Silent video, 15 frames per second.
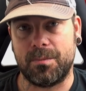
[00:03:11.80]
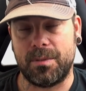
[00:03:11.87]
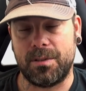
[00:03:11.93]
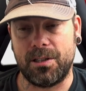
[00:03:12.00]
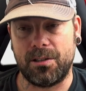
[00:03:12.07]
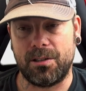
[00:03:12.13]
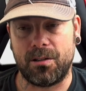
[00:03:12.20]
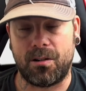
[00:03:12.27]

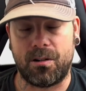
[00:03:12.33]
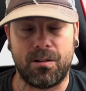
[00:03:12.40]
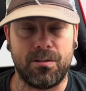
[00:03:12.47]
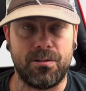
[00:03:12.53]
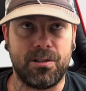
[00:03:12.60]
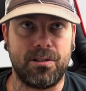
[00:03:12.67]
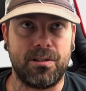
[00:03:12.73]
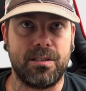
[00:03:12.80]

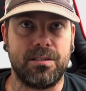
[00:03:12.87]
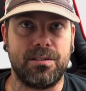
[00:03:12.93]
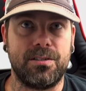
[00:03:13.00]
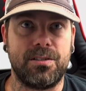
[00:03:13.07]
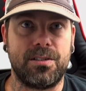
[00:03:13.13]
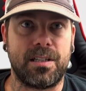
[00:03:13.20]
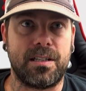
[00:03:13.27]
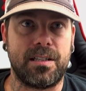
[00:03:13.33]
There
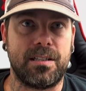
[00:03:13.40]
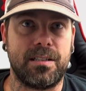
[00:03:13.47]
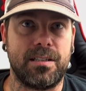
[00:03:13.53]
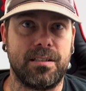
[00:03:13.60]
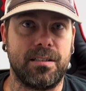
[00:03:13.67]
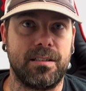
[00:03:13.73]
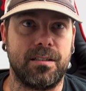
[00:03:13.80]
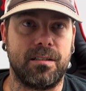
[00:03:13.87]
is
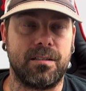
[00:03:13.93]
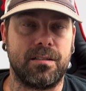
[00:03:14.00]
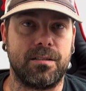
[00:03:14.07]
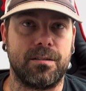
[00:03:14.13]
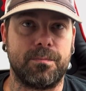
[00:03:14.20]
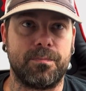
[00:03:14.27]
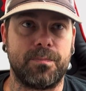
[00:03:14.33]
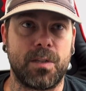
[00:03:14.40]
a
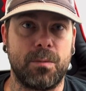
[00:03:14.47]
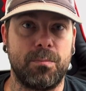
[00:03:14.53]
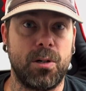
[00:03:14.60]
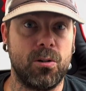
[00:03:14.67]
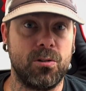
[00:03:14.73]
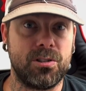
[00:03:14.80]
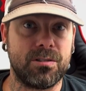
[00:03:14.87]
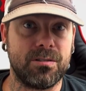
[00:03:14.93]

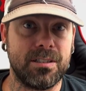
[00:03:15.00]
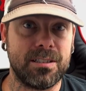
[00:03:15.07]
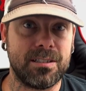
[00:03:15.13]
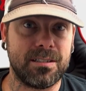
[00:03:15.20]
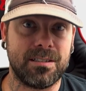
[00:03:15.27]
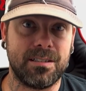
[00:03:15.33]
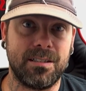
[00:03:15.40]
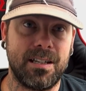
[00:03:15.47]

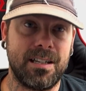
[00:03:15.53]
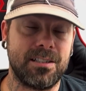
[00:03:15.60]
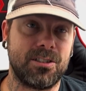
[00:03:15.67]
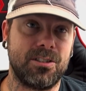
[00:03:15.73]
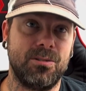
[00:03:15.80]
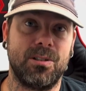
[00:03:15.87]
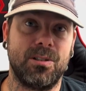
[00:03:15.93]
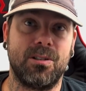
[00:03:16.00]
Postgres
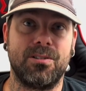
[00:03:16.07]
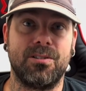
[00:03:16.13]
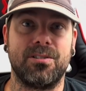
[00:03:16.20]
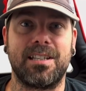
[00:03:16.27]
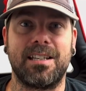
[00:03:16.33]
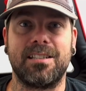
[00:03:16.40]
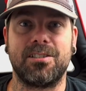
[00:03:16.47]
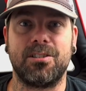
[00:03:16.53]
SQL,
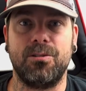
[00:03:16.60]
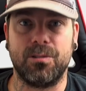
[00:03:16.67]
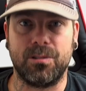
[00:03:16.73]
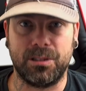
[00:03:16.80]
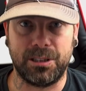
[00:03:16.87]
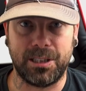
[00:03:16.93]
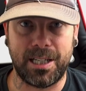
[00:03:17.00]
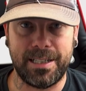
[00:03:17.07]
there's
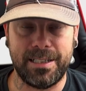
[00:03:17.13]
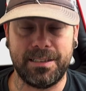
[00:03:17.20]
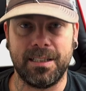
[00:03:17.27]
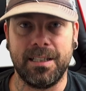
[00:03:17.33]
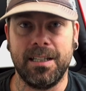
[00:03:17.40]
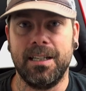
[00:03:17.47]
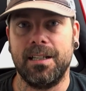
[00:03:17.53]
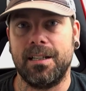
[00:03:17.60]
SQLite,
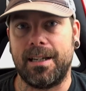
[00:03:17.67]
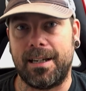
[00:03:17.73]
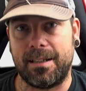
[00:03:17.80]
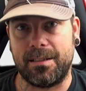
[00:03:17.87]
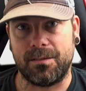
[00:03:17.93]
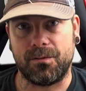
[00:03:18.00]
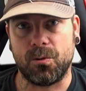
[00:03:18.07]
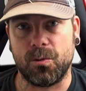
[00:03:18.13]

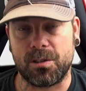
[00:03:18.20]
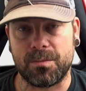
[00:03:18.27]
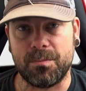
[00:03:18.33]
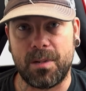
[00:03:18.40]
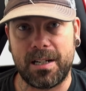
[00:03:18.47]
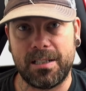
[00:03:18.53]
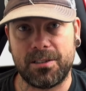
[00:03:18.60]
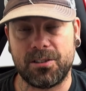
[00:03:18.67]
and of course
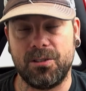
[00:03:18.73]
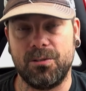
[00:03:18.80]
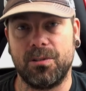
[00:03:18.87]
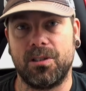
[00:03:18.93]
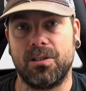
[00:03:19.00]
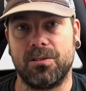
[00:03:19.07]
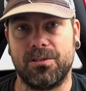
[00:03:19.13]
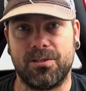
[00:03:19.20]

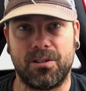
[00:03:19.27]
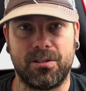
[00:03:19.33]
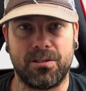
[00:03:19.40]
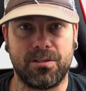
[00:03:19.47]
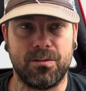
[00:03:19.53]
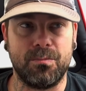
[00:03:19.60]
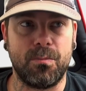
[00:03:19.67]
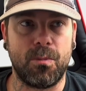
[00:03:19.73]
MySQL, there's
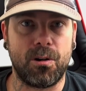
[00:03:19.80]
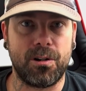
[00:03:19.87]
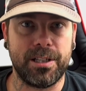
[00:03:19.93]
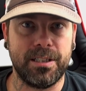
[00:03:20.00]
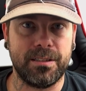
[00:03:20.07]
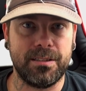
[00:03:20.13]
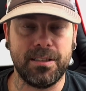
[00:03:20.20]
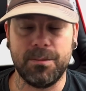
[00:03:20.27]
also
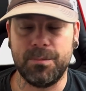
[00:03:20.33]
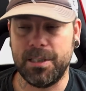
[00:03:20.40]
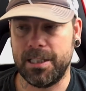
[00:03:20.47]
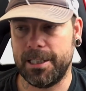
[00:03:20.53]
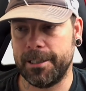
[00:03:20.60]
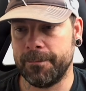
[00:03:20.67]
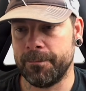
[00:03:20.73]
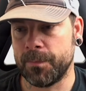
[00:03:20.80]

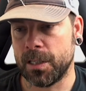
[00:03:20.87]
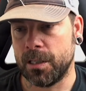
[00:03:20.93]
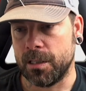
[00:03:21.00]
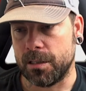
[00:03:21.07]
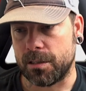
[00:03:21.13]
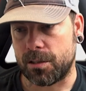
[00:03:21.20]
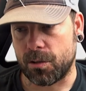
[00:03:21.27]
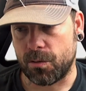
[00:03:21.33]
MariaDB.
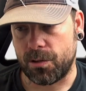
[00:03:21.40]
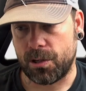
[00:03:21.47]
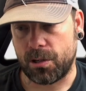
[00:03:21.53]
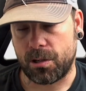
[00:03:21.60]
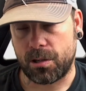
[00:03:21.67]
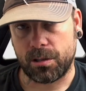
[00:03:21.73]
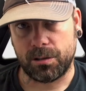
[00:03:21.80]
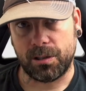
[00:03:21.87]
So there
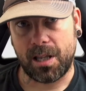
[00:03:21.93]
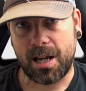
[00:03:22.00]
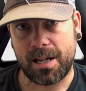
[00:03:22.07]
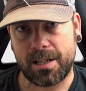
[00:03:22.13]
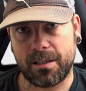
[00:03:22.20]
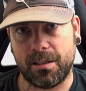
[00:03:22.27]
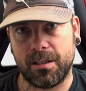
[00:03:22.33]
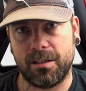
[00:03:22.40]
are a
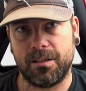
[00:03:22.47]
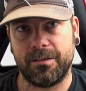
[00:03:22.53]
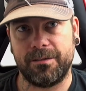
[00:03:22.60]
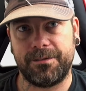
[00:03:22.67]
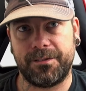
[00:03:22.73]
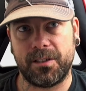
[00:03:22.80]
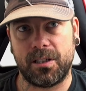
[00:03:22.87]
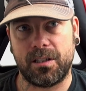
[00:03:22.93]
lot
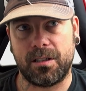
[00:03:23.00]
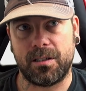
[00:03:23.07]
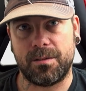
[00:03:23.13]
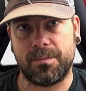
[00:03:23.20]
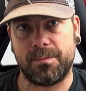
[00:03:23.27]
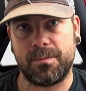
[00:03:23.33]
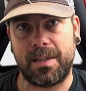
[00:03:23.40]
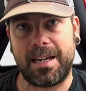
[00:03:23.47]
of
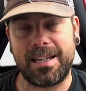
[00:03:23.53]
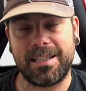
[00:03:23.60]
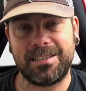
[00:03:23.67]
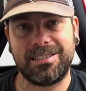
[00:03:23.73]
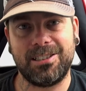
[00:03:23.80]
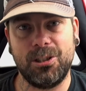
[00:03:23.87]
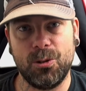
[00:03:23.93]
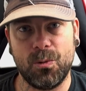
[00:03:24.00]

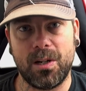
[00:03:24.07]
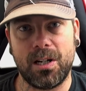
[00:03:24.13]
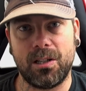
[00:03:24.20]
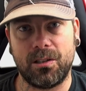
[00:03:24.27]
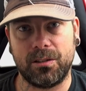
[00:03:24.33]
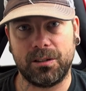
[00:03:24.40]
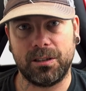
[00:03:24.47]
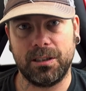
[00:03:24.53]

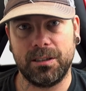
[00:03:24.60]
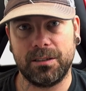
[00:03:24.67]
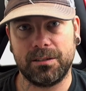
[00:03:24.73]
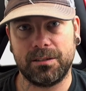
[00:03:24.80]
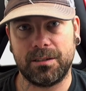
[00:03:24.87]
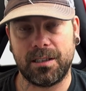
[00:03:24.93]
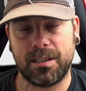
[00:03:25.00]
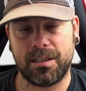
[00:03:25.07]
SQL
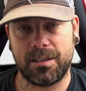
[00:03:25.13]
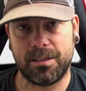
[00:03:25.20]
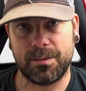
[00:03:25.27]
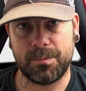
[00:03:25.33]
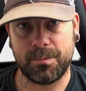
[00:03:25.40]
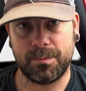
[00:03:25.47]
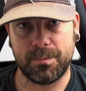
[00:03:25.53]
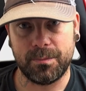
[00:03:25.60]

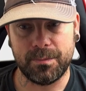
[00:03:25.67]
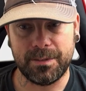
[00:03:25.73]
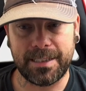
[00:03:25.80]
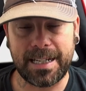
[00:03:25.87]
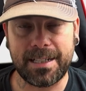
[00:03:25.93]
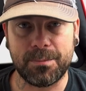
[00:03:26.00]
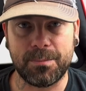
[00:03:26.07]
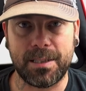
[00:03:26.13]

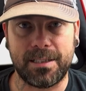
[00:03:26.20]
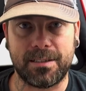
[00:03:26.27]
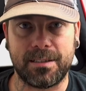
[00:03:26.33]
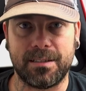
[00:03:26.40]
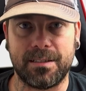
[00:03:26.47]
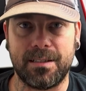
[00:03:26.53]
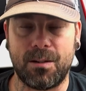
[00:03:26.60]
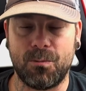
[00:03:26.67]

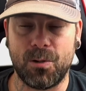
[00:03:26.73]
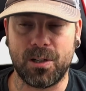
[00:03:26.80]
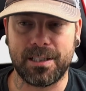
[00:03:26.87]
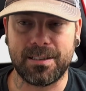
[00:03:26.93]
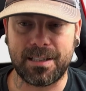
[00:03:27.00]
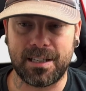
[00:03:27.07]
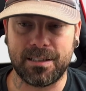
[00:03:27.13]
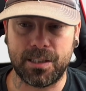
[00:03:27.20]
databases. Now, what
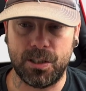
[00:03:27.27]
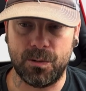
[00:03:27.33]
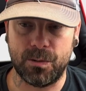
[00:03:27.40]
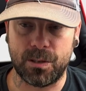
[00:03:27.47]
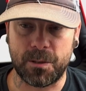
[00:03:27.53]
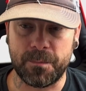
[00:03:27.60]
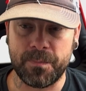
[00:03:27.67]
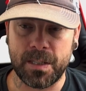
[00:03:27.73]
is
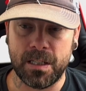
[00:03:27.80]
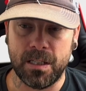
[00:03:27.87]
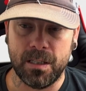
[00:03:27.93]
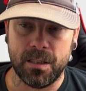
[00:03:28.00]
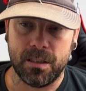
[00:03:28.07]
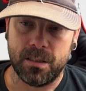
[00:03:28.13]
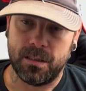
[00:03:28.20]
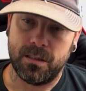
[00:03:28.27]
SQL?
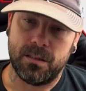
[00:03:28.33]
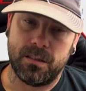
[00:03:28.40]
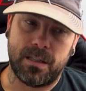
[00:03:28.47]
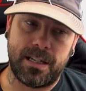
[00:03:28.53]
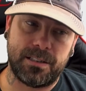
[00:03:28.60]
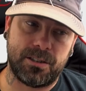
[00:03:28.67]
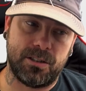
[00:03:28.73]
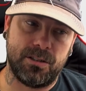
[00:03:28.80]

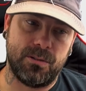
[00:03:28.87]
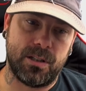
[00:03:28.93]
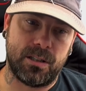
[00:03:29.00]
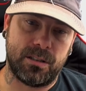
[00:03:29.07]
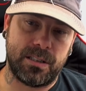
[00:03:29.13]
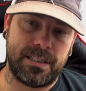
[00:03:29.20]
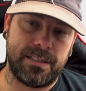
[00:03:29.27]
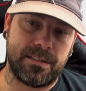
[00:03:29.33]

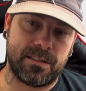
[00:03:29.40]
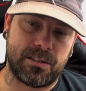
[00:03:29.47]
SQL is